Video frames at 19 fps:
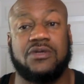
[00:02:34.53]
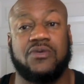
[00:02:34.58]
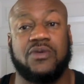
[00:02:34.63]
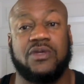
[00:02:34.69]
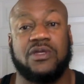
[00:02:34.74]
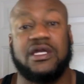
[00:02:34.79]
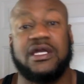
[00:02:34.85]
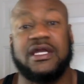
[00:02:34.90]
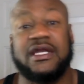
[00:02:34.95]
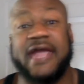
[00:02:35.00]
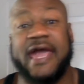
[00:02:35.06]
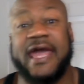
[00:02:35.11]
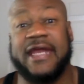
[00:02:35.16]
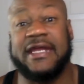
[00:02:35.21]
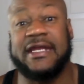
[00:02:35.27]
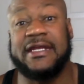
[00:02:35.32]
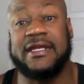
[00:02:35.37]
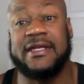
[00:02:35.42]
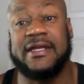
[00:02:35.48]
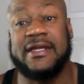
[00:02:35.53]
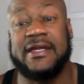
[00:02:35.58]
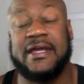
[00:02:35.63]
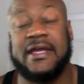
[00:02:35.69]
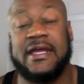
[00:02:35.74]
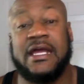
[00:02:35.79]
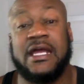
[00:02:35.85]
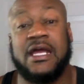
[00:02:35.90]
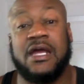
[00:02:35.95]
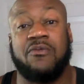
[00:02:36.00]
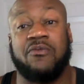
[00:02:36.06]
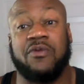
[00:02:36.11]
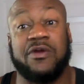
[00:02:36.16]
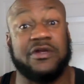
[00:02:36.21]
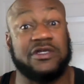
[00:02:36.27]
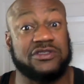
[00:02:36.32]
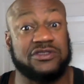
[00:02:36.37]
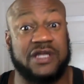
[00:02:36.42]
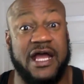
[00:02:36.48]
we're looking at it.
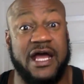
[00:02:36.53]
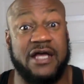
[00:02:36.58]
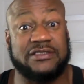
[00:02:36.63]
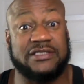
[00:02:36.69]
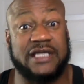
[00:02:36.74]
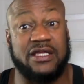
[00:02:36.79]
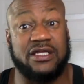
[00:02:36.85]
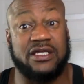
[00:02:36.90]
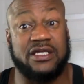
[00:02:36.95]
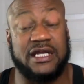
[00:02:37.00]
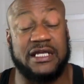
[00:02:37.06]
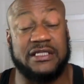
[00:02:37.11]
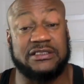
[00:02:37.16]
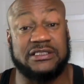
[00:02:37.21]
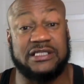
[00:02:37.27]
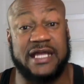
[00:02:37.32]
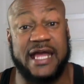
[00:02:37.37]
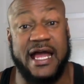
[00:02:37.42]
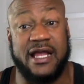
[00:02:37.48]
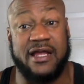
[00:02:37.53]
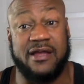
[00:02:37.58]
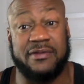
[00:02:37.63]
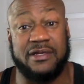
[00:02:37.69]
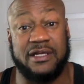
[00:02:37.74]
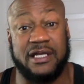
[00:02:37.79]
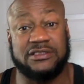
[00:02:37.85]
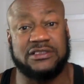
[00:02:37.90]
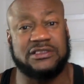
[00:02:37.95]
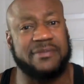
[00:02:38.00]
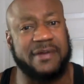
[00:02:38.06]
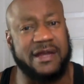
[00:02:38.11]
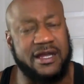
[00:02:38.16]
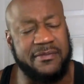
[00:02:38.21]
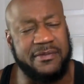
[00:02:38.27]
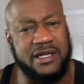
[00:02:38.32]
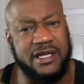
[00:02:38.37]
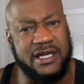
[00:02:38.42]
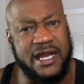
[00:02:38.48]
We're just on the outside looking. I see the guy coming in. I see
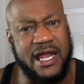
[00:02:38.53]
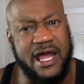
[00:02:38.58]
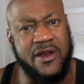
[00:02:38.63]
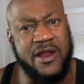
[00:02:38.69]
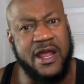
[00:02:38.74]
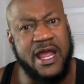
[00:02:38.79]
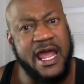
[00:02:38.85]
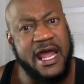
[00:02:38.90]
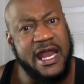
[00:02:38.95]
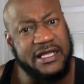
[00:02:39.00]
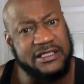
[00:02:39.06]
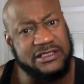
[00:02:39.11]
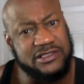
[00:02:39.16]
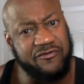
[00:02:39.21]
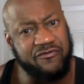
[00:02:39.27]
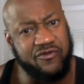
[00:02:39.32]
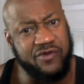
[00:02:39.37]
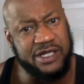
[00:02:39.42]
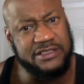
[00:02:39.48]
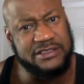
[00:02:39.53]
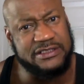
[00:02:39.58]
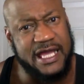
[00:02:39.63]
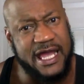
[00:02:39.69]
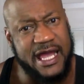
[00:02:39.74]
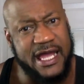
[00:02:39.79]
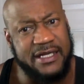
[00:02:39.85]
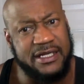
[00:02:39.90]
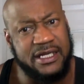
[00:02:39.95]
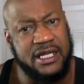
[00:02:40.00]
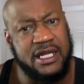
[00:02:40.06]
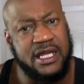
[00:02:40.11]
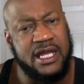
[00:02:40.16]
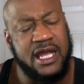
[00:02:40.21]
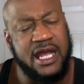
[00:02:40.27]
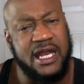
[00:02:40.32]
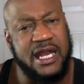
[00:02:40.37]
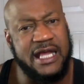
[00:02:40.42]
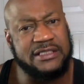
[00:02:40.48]
somebody coming in and out. And I see the front sign.
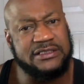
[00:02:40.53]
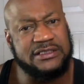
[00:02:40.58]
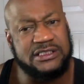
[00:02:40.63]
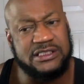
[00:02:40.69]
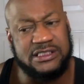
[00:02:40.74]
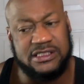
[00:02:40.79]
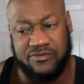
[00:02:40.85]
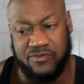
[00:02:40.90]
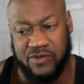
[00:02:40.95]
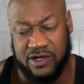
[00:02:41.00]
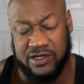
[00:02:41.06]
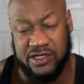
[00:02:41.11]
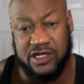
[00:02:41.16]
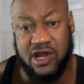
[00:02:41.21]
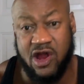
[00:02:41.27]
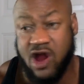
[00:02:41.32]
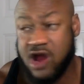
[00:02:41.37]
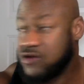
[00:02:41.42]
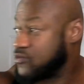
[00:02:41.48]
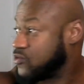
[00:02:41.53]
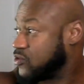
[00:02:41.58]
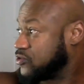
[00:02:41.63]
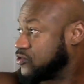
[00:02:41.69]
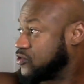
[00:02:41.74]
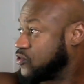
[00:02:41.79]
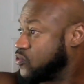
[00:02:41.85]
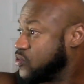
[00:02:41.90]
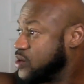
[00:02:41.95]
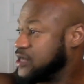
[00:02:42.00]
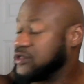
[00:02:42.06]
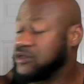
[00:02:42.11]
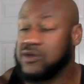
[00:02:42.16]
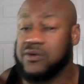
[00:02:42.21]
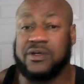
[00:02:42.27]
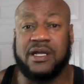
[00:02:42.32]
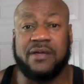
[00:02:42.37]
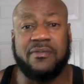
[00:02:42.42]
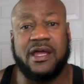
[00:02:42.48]
And I see the one in the yard and one in the
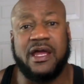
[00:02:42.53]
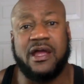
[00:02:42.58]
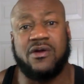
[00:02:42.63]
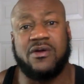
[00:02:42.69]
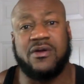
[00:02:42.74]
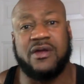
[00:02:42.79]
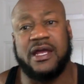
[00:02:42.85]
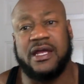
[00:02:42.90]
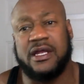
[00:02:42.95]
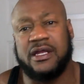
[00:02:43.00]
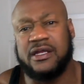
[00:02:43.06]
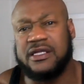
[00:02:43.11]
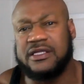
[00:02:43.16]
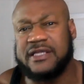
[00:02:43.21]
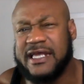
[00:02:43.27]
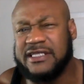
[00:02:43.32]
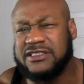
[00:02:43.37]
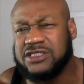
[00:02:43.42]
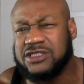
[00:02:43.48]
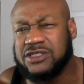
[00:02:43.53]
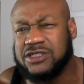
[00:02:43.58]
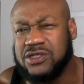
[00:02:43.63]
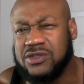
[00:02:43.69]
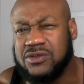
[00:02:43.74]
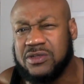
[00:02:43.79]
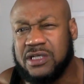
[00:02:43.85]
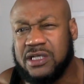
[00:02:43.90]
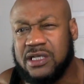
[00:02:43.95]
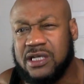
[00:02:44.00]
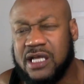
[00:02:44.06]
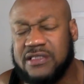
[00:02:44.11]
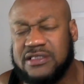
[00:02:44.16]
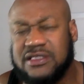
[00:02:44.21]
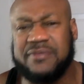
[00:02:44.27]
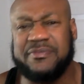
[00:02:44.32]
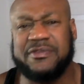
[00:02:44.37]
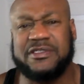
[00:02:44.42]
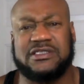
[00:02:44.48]
window. And I'm like, okay, that's the unit. I
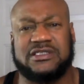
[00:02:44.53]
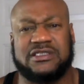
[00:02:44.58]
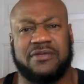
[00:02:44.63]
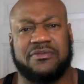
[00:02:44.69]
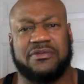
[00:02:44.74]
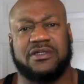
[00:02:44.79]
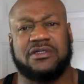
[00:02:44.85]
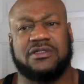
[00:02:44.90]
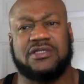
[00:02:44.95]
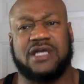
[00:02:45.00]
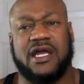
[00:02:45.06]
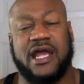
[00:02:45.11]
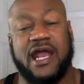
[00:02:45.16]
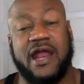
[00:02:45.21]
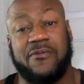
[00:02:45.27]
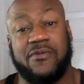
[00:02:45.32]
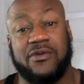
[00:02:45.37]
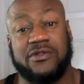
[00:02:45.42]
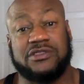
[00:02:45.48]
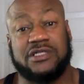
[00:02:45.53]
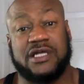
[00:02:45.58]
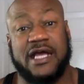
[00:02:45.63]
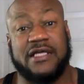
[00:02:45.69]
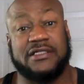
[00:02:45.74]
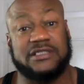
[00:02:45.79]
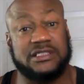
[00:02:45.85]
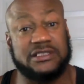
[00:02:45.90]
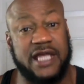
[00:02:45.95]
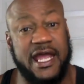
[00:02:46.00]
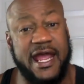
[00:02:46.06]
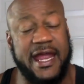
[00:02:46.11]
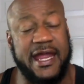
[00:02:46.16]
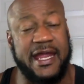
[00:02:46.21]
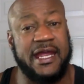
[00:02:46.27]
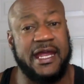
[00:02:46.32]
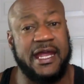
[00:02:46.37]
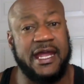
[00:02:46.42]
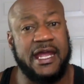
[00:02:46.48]
said, let me see something. So I went to the guy and said,
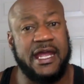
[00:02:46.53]
hey,